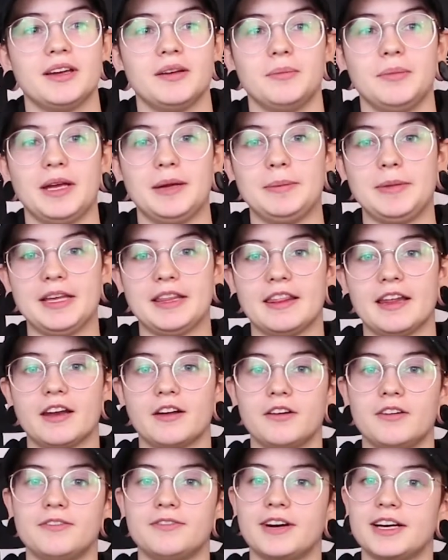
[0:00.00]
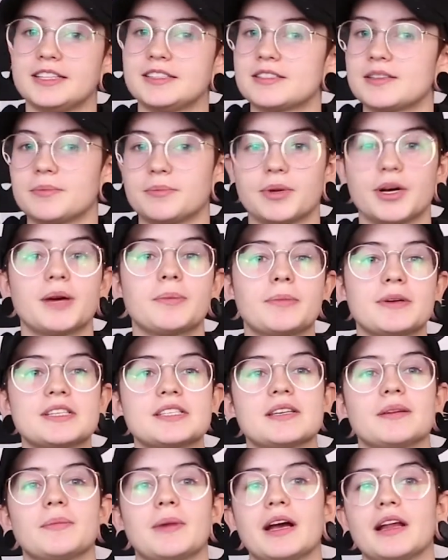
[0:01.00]
and maybe then I'll find some
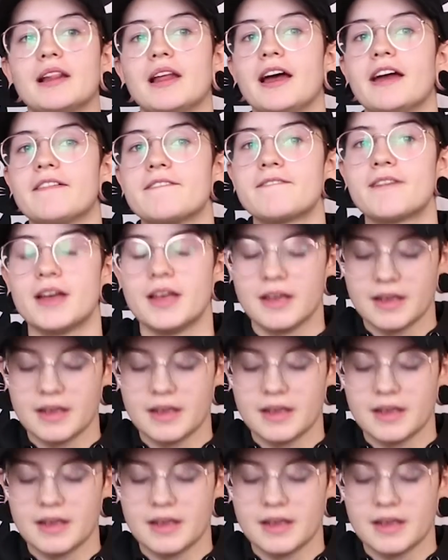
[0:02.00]
purpose in my life.